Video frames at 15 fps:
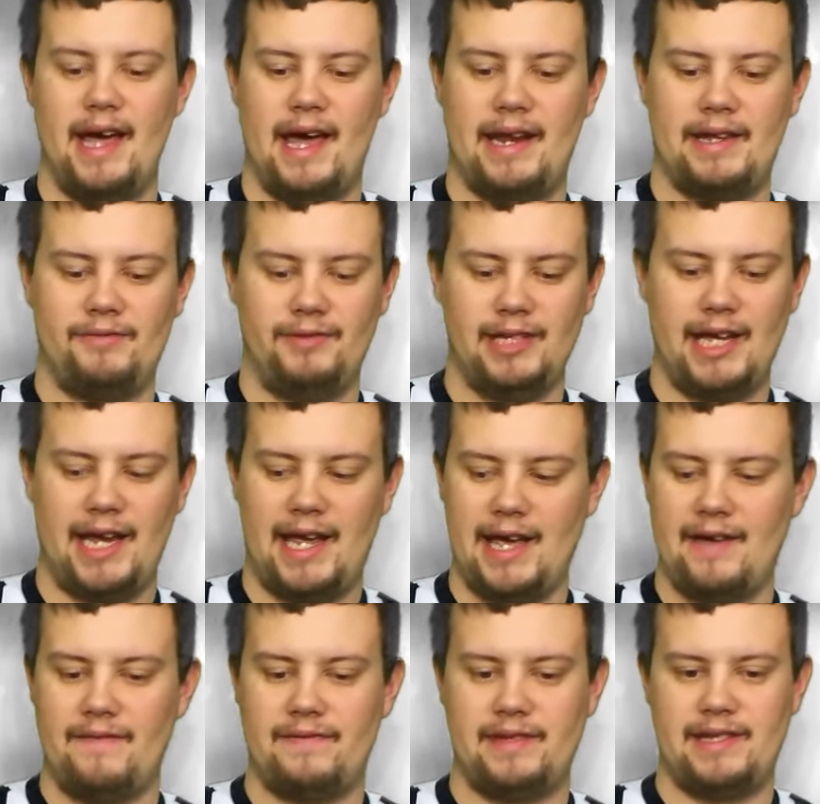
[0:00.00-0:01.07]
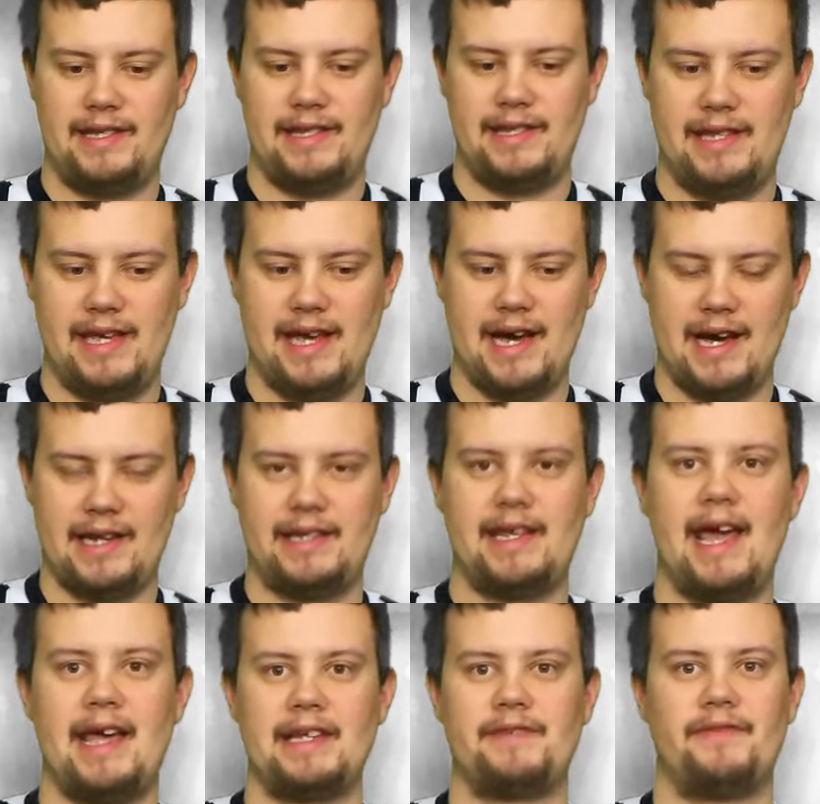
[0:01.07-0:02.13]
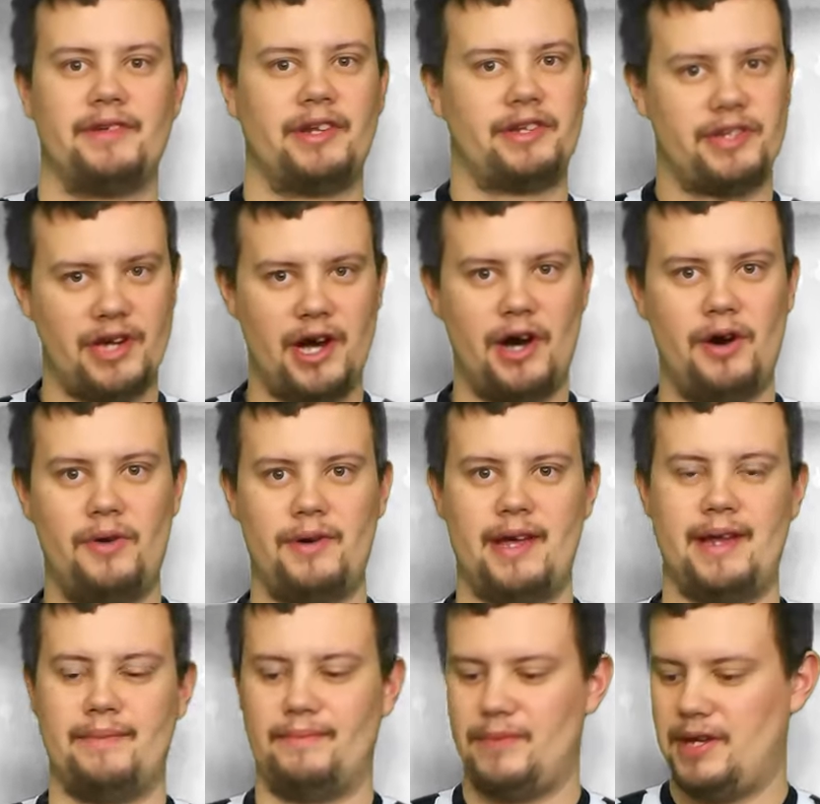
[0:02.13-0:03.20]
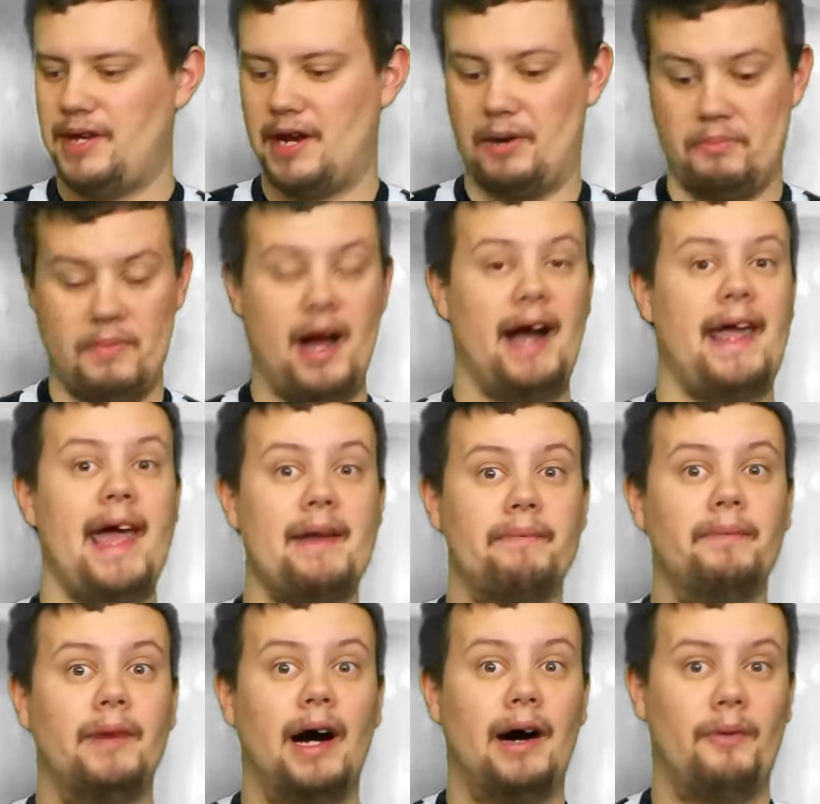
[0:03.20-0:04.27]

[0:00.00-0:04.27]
and really gives the taste for the tone and, you know, again,